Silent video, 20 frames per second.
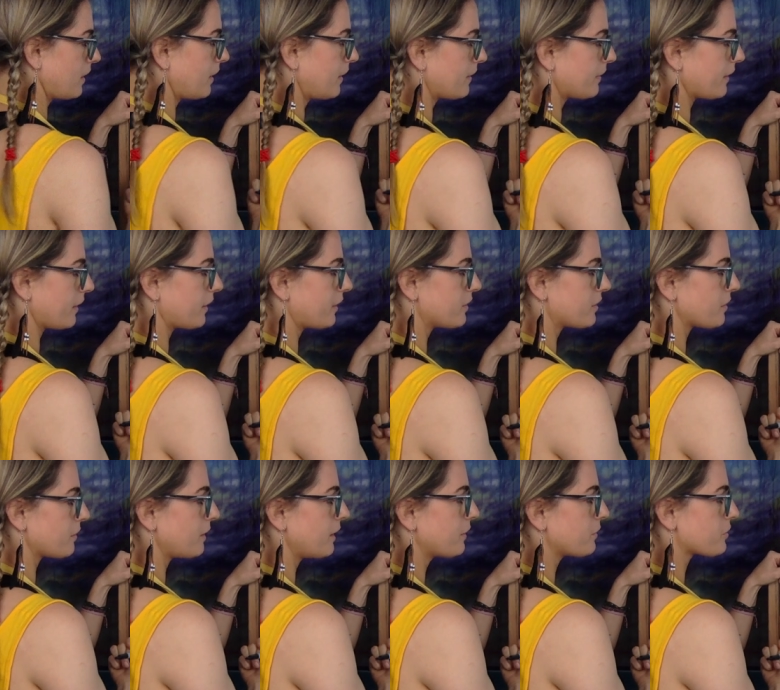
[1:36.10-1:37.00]
So you can do
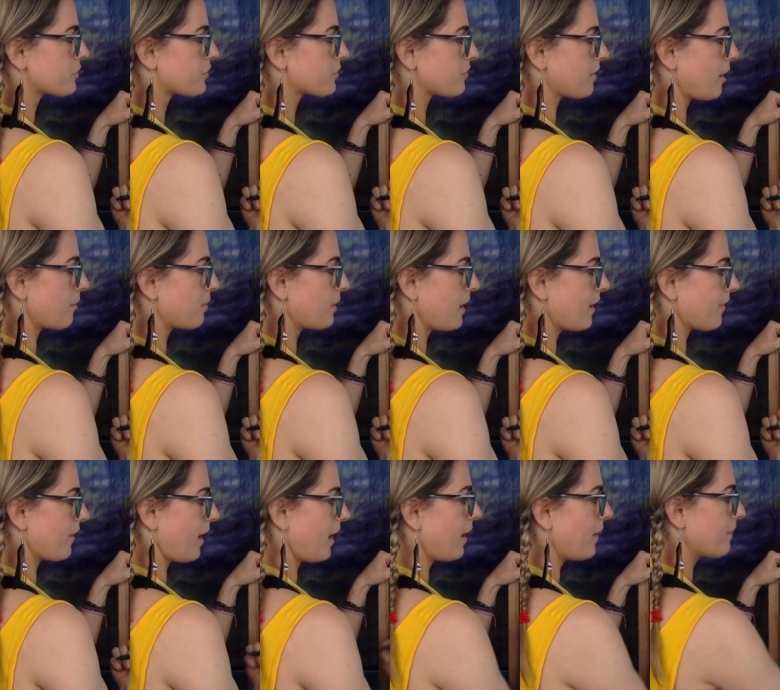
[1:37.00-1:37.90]
a little strap like
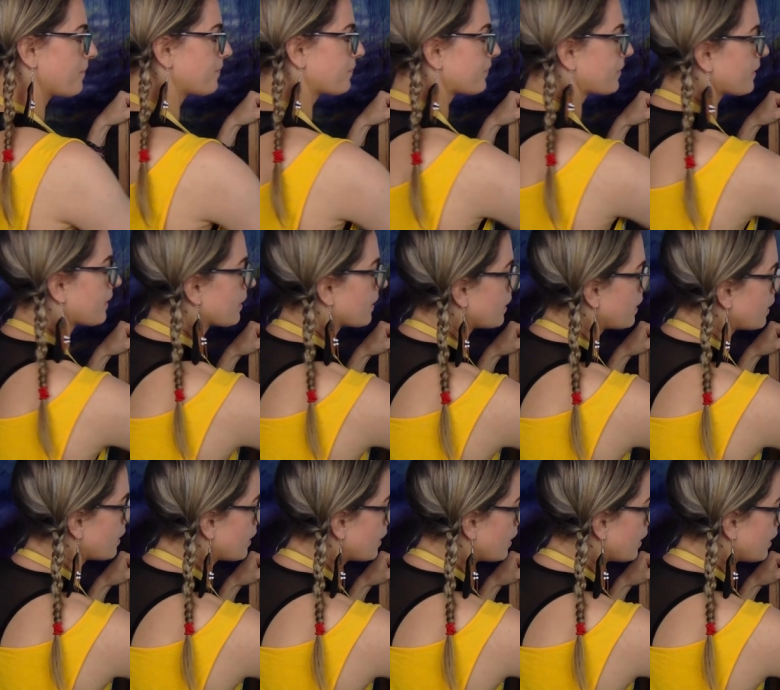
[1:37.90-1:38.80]
that,
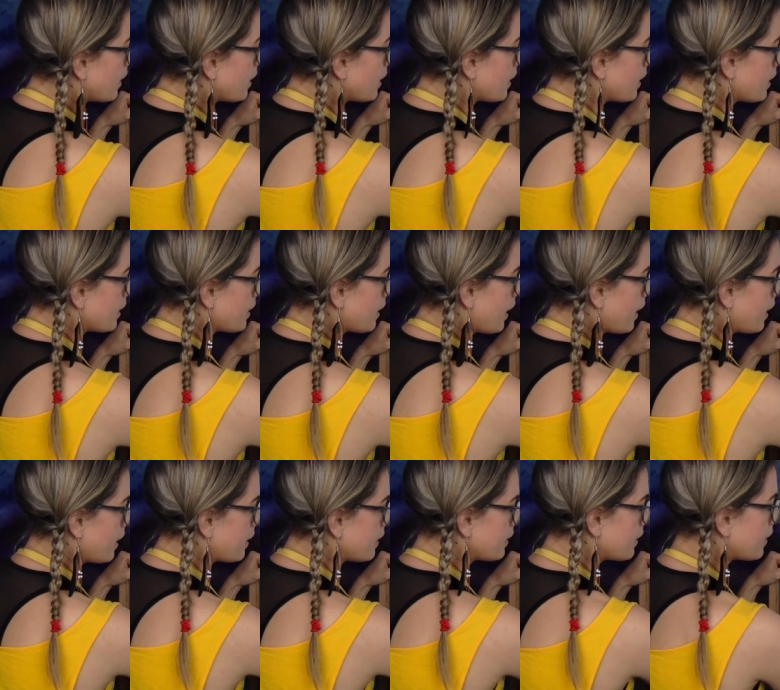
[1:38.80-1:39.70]
and
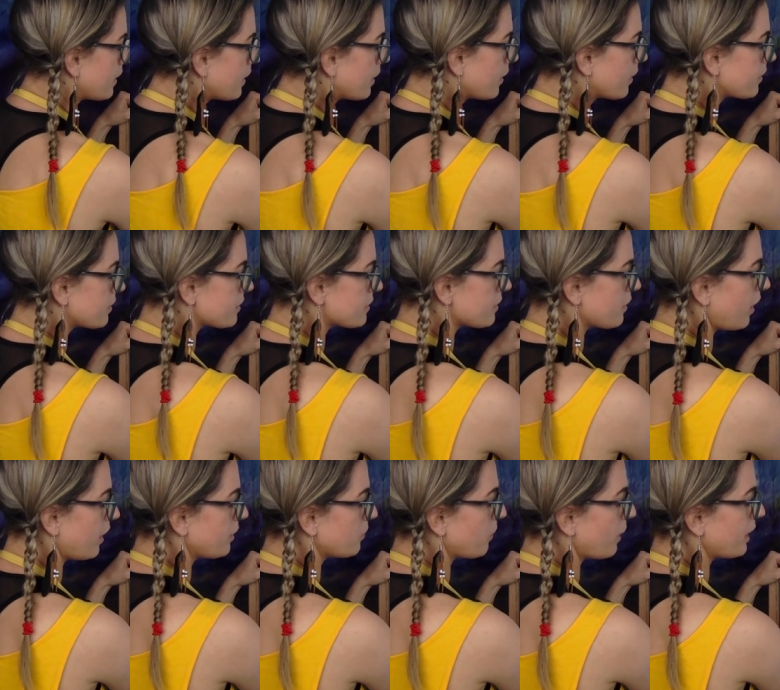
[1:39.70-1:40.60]
then
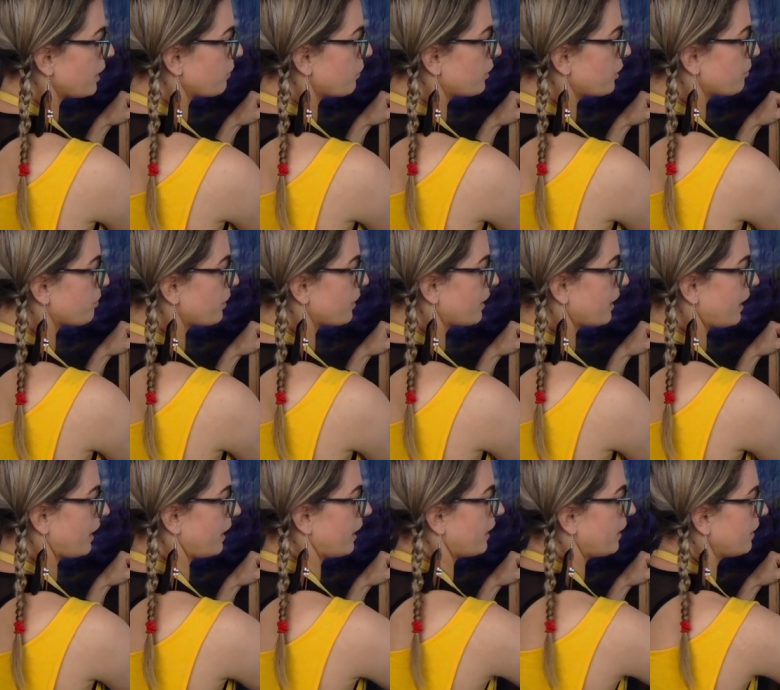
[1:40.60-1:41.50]
decide where you want to put it
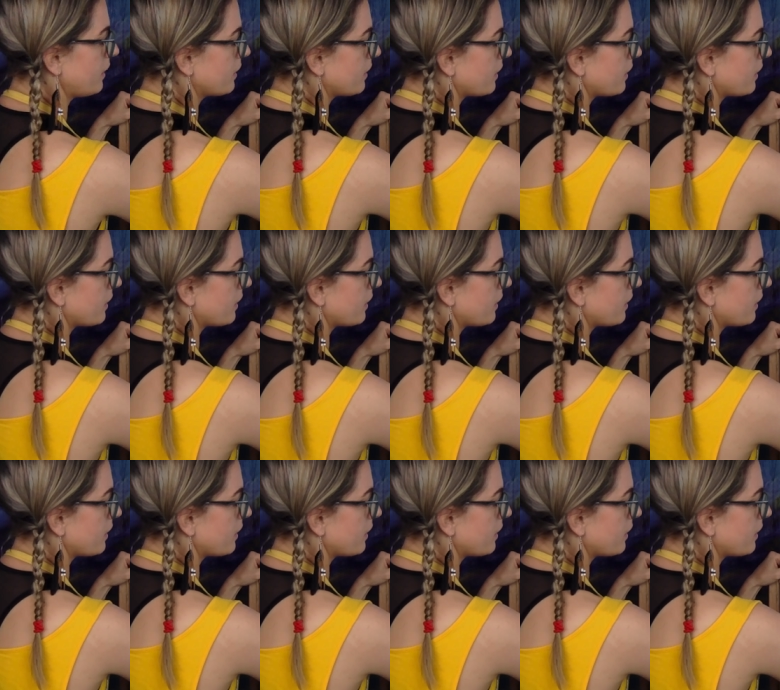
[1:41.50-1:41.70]
here.